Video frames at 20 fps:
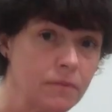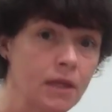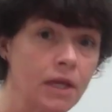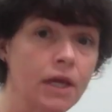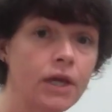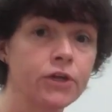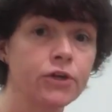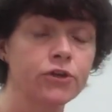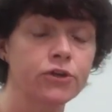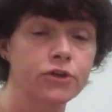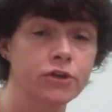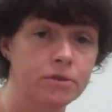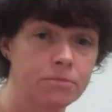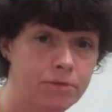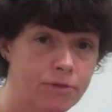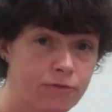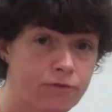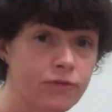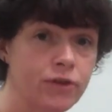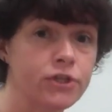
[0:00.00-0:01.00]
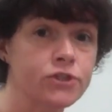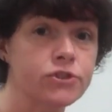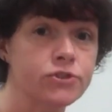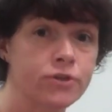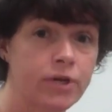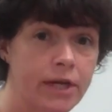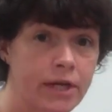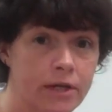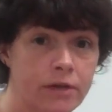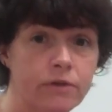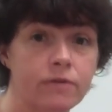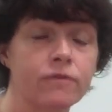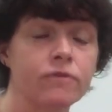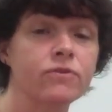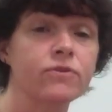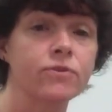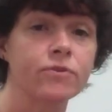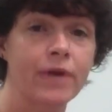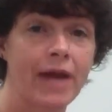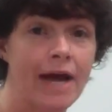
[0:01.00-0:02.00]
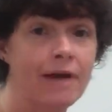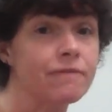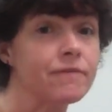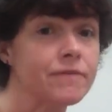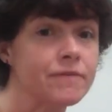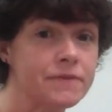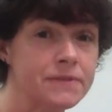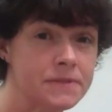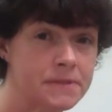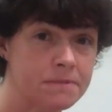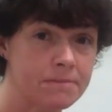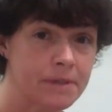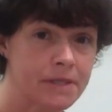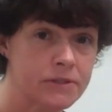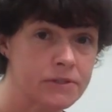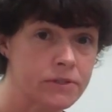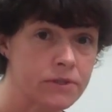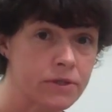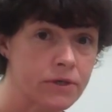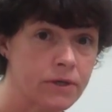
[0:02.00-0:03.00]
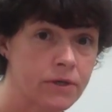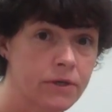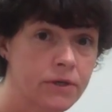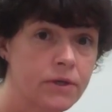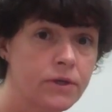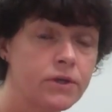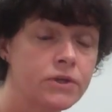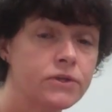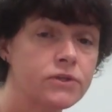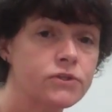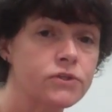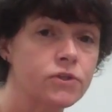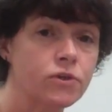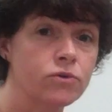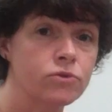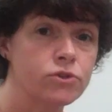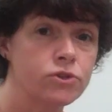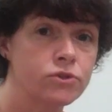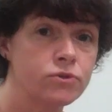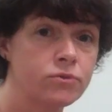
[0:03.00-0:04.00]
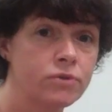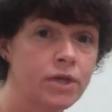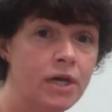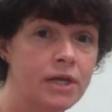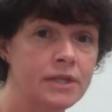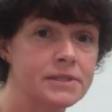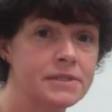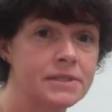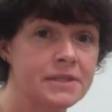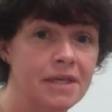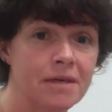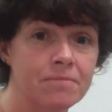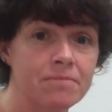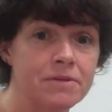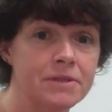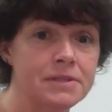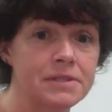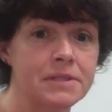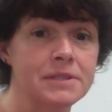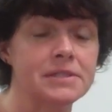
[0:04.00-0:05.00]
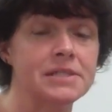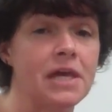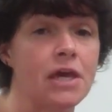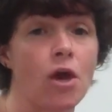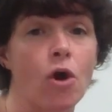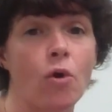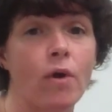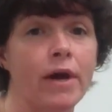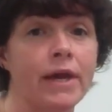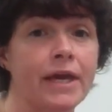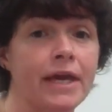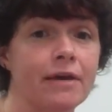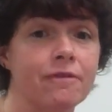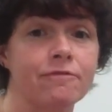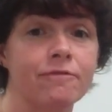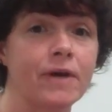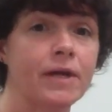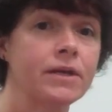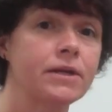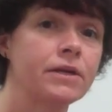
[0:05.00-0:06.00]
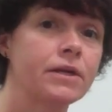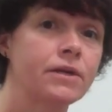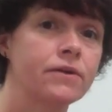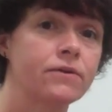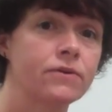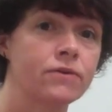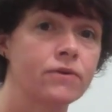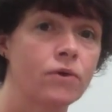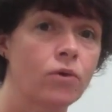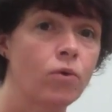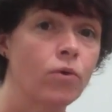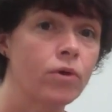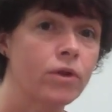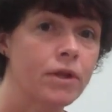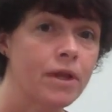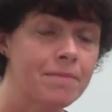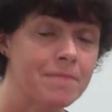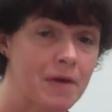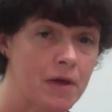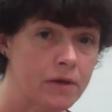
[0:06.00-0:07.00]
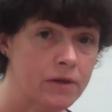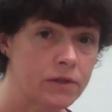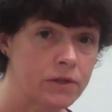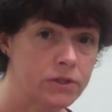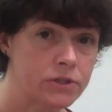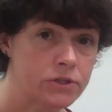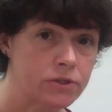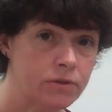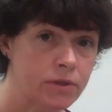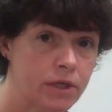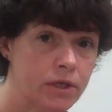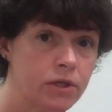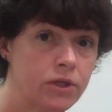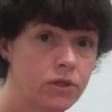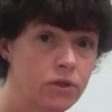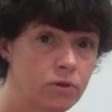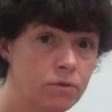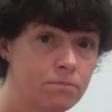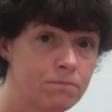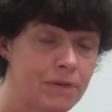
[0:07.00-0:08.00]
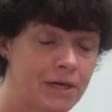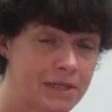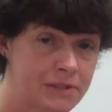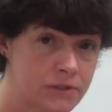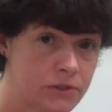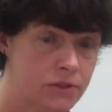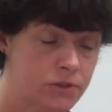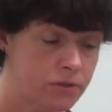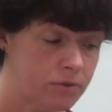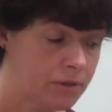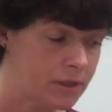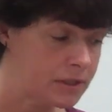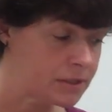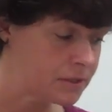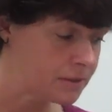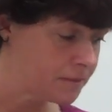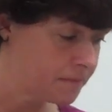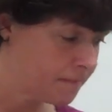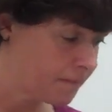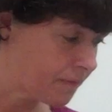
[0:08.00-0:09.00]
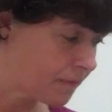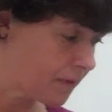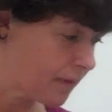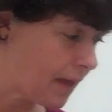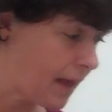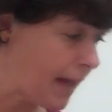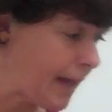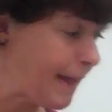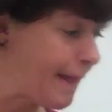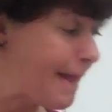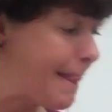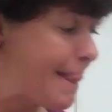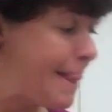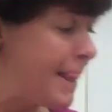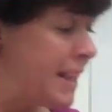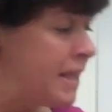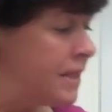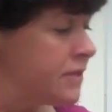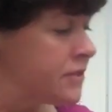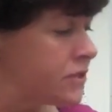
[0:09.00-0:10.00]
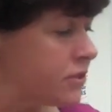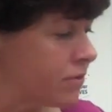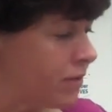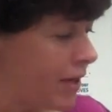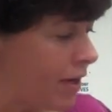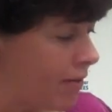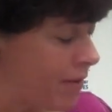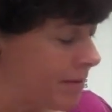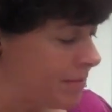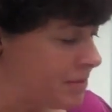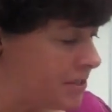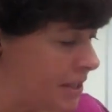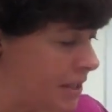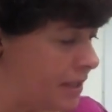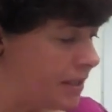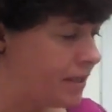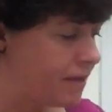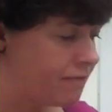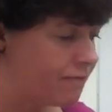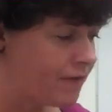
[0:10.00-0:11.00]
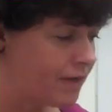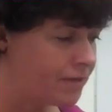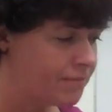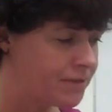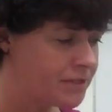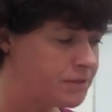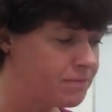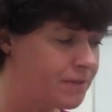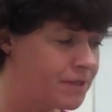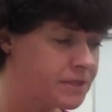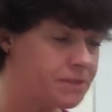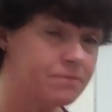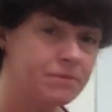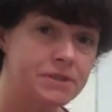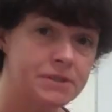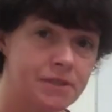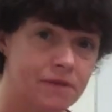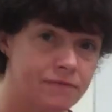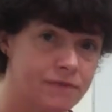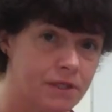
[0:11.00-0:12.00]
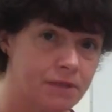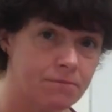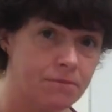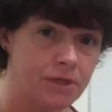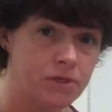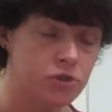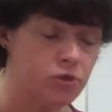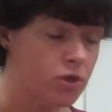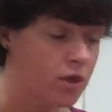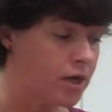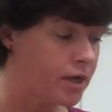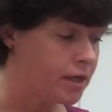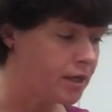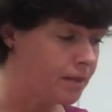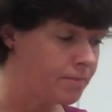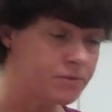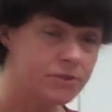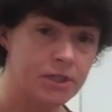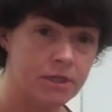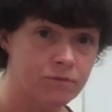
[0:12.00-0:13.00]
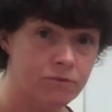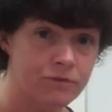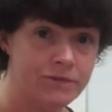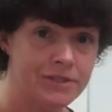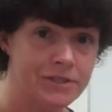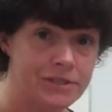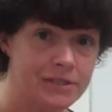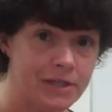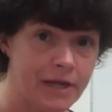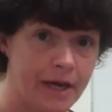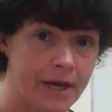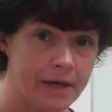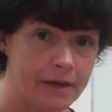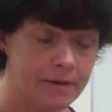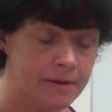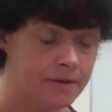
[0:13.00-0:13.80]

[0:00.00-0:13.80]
and you're going to be frustrated through half of the semester. So do not skip this and say, oh, I can't find it under the oil, I'm not going to do it. You must do it, okay? So now I'm done. I found my specimens, I've done my drawing, I'm done with the slide,